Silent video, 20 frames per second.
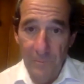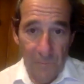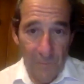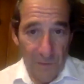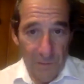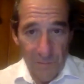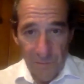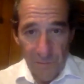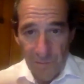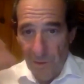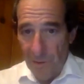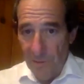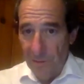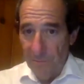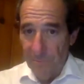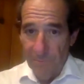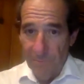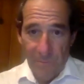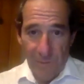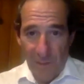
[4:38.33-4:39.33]
this was on
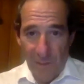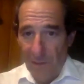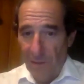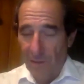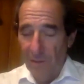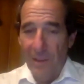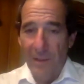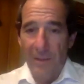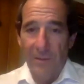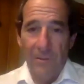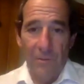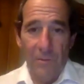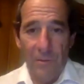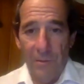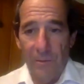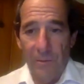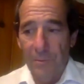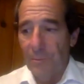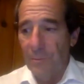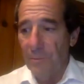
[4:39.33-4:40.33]
the tail end, or
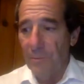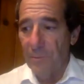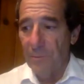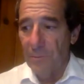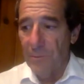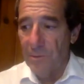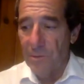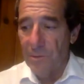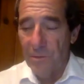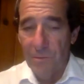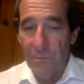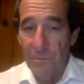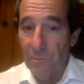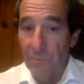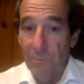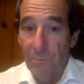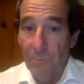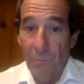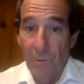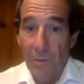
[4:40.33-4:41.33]

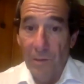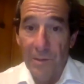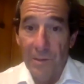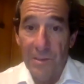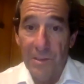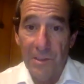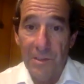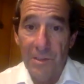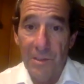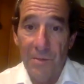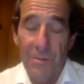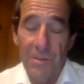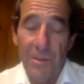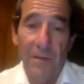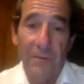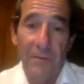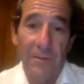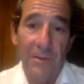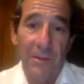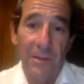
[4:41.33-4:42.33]
really 6 years
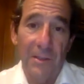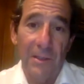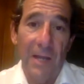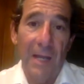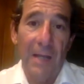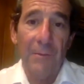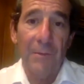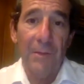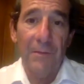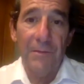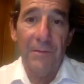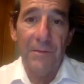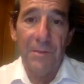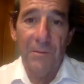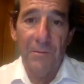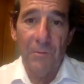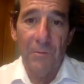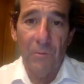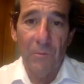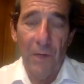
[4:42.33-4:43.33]
after the enactment of the
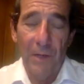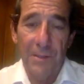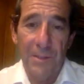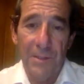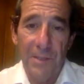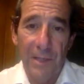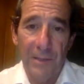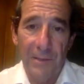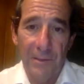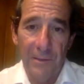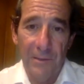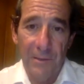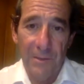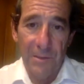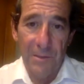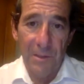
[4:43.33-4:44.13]
Civil Rights Act in this